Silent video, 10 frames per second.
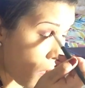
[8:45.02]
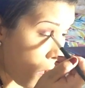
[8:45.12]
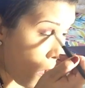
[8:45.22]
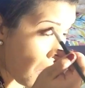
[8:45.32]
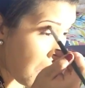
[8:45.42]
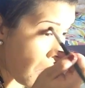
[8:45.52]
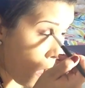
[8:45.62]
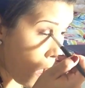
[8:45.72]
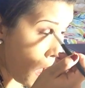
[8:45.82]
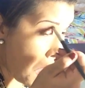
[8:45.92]
bring out that
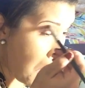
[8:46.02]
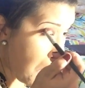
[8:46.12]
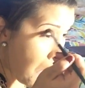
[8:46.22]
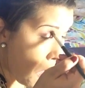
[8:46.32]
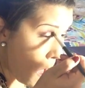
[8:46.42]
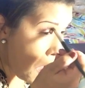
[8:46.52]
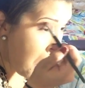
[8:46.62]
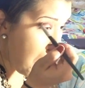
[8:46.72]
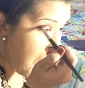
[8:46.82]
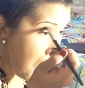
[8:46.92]
really pretty
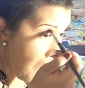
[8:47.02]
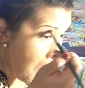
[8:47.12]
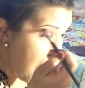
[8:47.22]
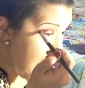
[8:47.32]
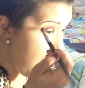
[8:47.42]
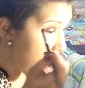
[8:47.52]
cranberry color.